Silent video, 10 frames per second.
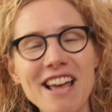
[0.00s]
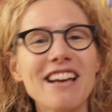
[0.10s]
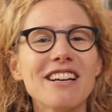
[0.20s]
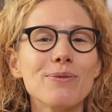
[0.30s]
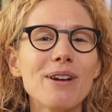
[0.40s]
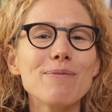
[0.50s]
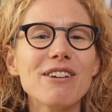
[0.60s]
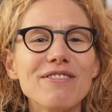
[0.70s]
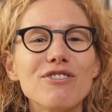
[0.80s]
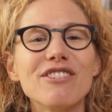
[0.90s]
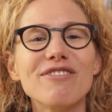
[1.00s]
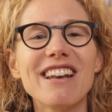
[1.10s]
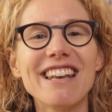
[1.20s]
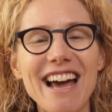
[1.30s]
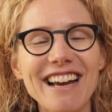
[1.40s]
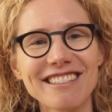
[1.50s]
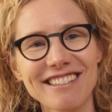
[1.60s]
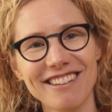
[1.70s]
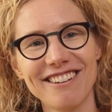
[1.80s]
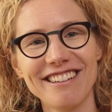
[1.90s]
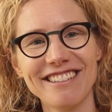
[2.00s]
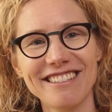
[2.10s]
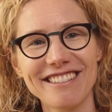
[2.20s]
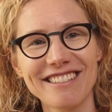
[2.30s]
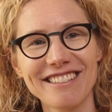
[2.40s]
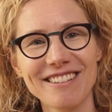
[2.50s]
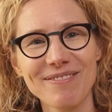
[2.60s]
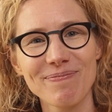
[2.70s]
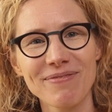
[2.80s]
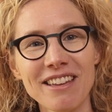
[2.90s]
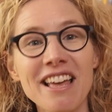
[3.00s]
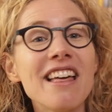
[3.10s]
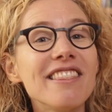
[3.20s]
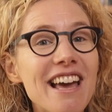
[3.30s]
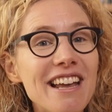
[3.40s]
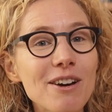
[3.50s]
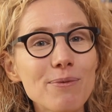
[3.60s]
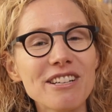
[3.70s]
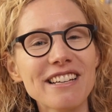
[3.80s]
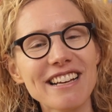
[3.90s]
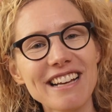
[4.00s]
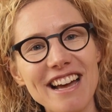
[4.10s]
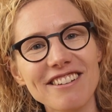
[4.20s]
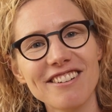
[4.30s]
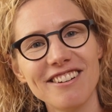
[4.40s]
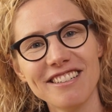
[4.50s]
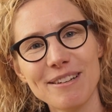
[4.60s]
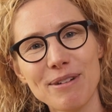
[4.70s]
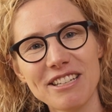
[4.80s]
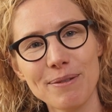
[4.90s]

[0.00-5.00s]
Because what I'm looking for is relaxed clients. Then I want to get catch lights in my